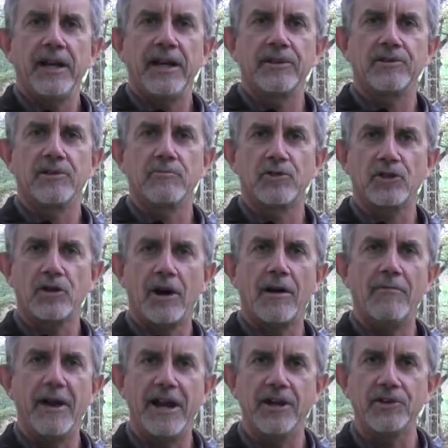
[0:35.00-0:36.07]
and some
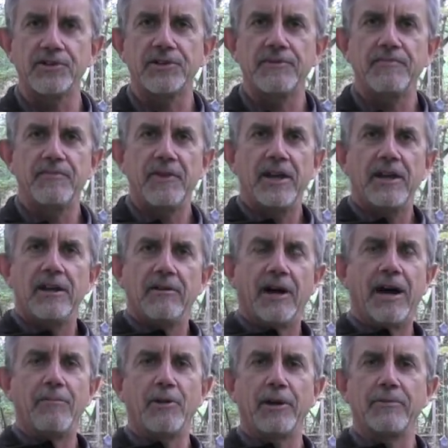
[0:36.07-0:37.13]
straw bales,
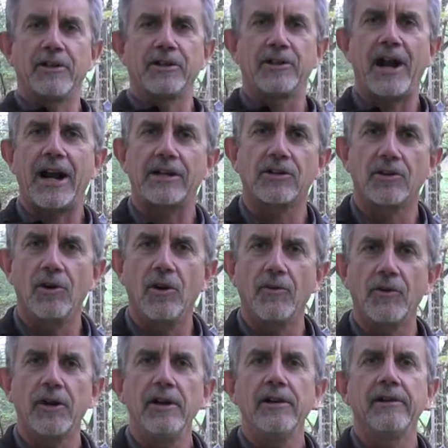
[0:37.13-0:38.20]
I'll bring the tractor
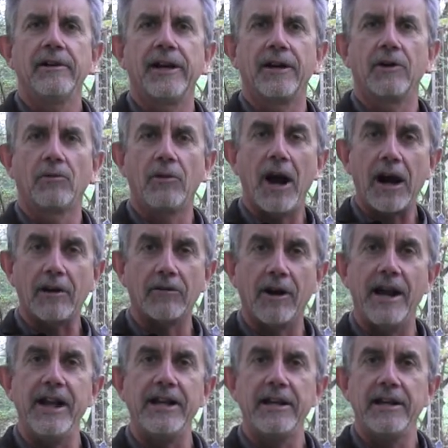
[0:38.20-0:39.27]
over and a rock
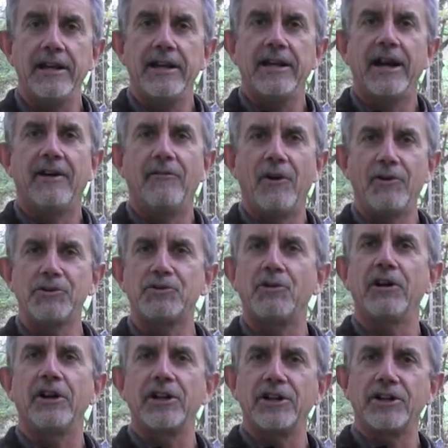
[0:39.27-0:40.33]
rake. I've always
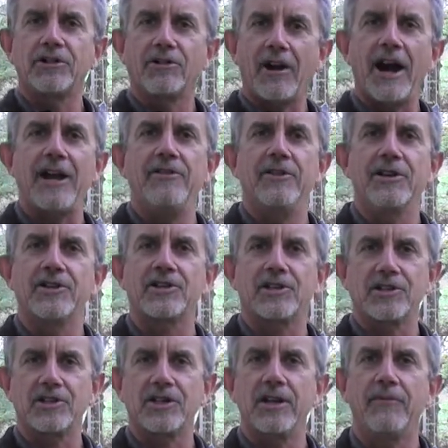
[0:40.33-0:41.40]
wanted to try this
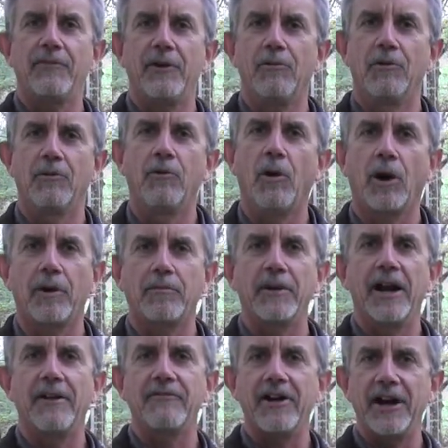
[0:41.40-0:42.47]
to see if it would work,
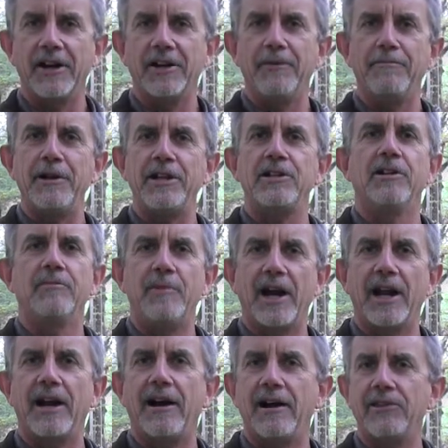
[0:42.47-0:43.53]
but I've got an opinion
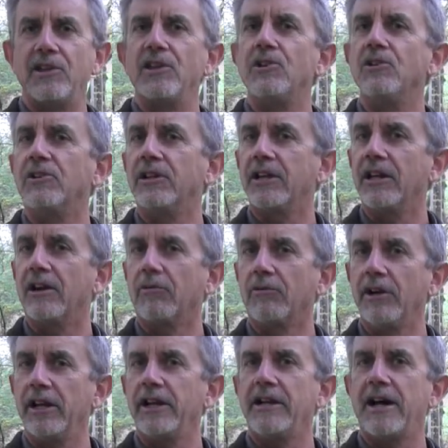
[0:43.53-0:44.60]
about how I think you could get a
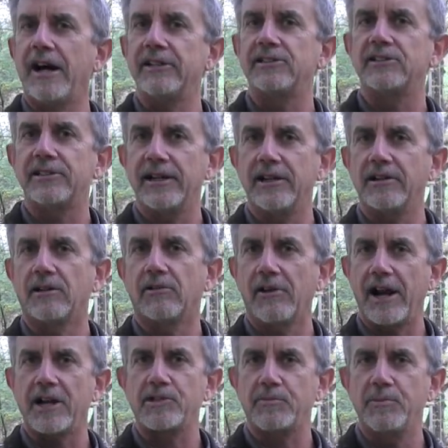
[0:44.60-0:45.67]
really nice stand of
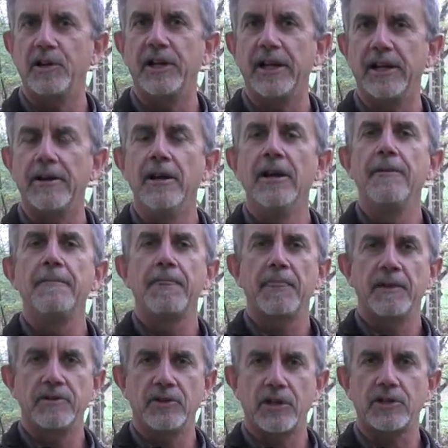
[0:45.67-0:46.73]
grass put in
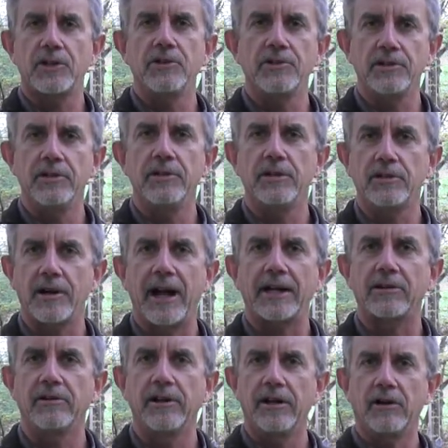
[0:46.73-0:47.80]
just using the
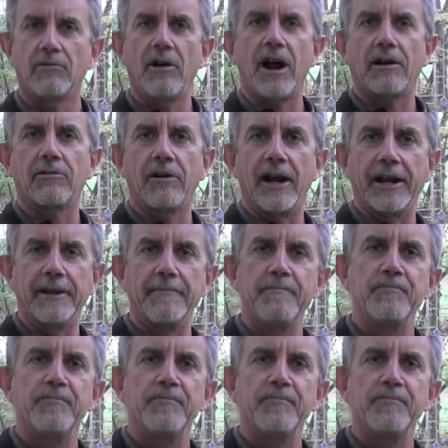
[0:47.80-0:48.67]
tractor and a rock rake.